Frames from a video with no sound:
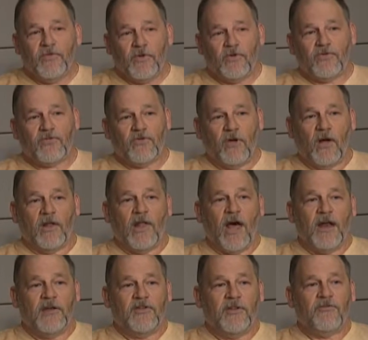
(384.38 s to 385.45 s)
there's a
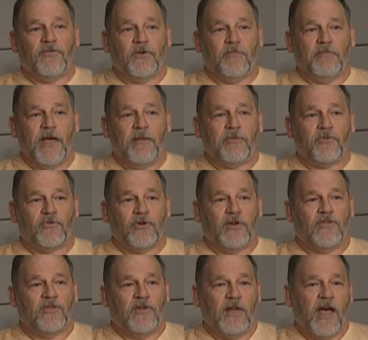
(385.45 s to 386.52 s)
lot of different maple
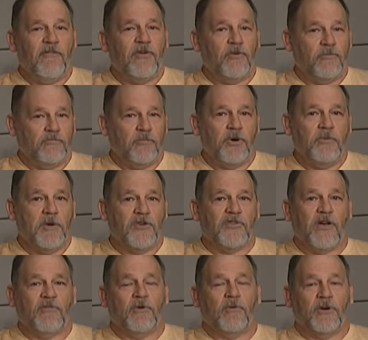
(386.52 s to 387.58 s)
trees, and every pretty much
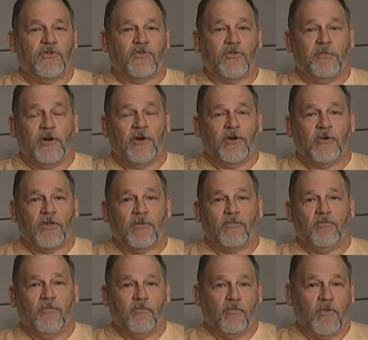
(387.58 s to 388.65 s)
everyone is familiar with
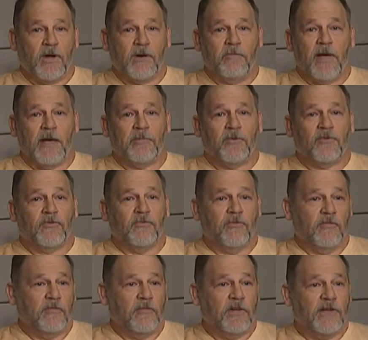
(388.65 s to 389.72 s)
what a maple
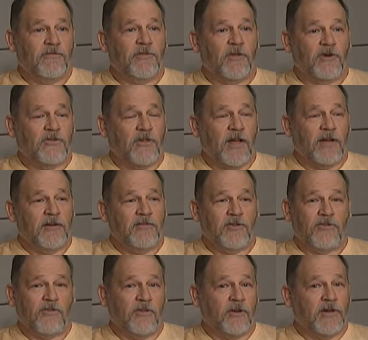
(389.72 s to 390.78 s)
leaf looks like.
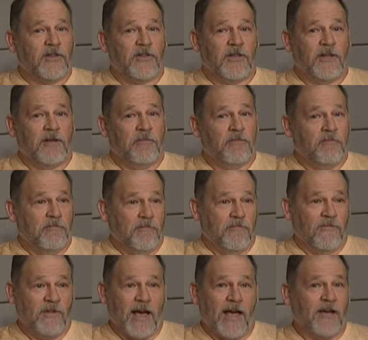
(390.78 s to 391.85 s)
Just look at the
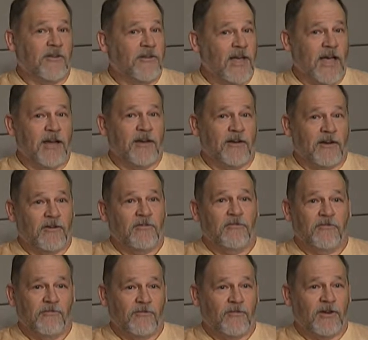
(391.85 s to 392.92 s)
flag of Canada,
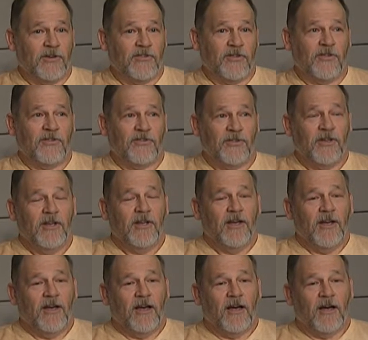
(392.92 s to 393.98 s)
for instance.
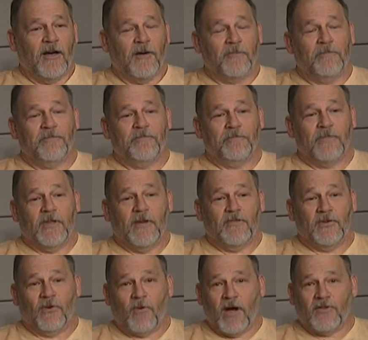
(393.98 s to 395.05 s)
Um,
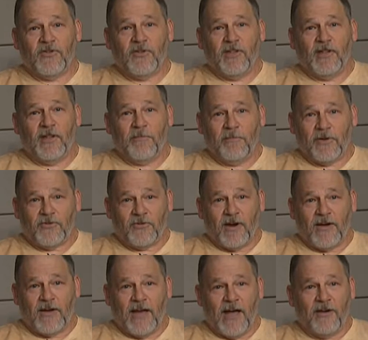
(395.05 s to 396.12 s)
if you're watching the Olympics
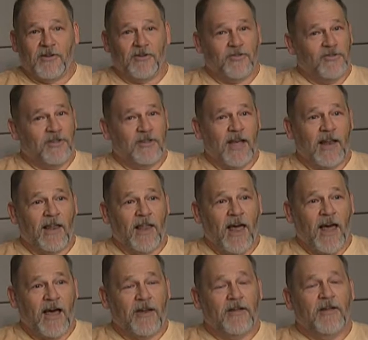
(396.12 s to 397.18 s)
right now, you see that a
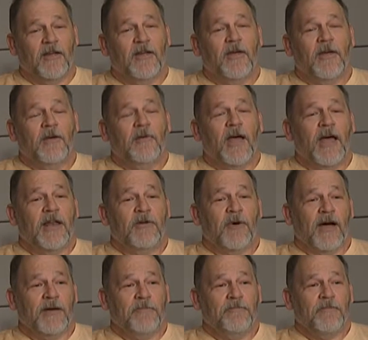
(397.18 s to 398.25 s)
lot.
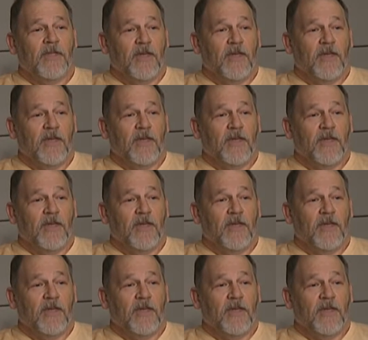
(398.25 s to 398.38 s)
Anyway,